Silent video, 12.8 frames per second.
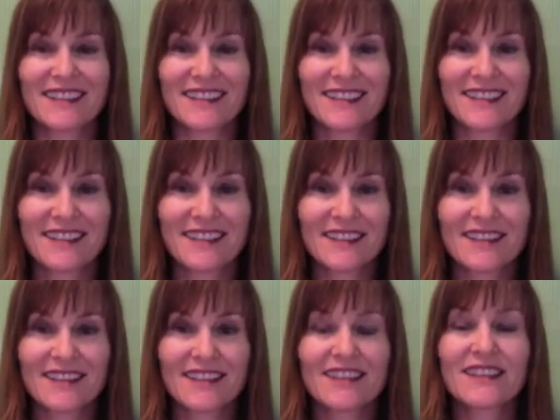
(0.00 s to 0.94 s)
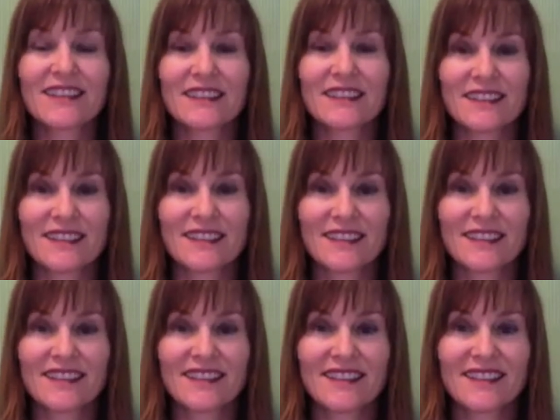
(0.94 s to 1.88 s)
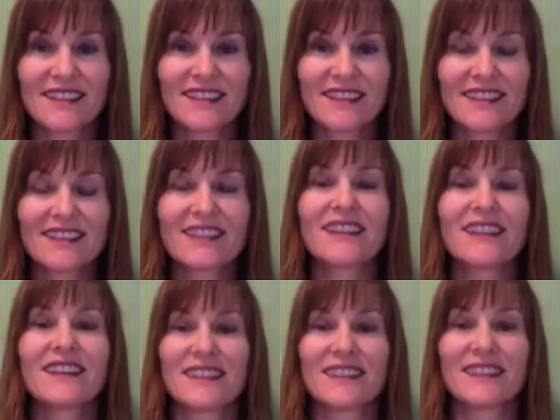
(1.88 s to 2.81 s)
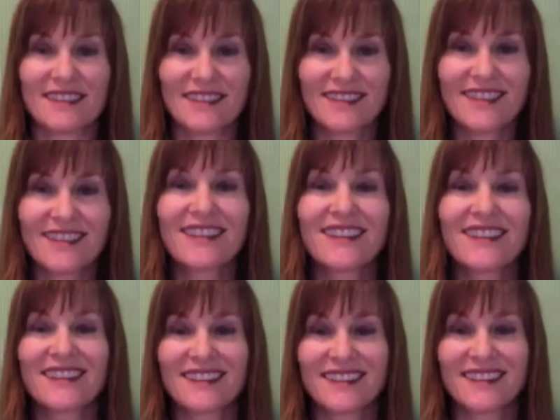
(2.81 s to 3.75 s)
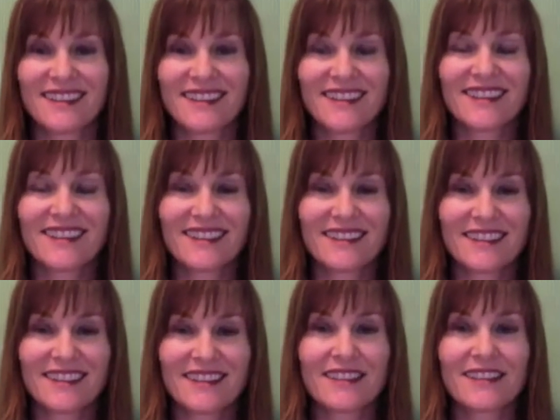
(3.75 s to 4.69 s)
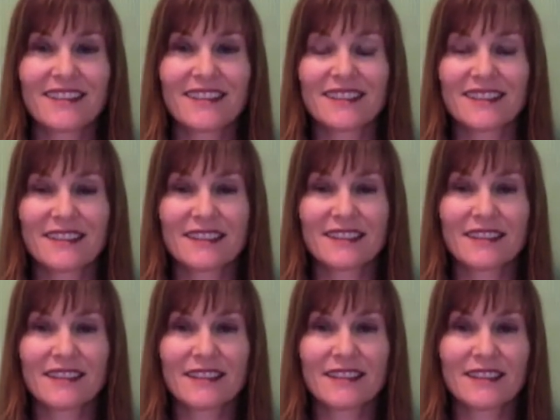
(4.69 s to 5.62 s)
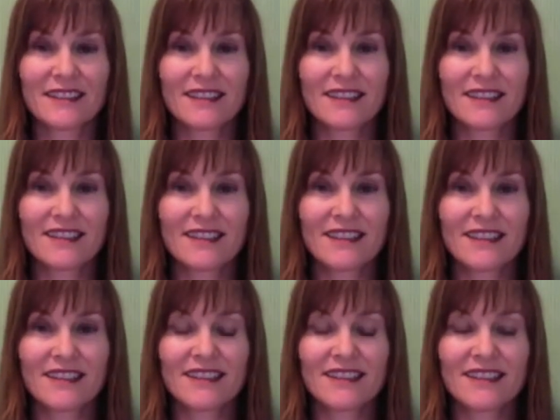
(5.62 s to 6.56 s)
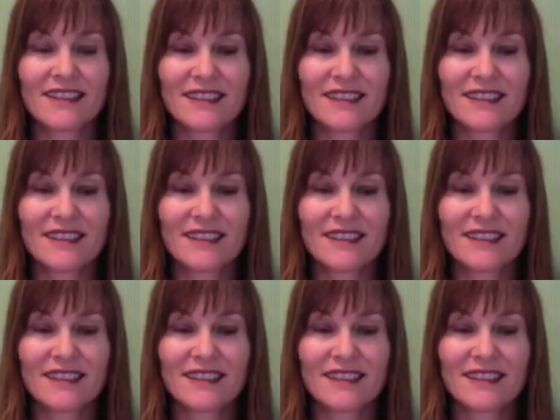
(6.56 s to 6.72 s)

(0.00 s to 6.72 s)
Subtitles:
(silent)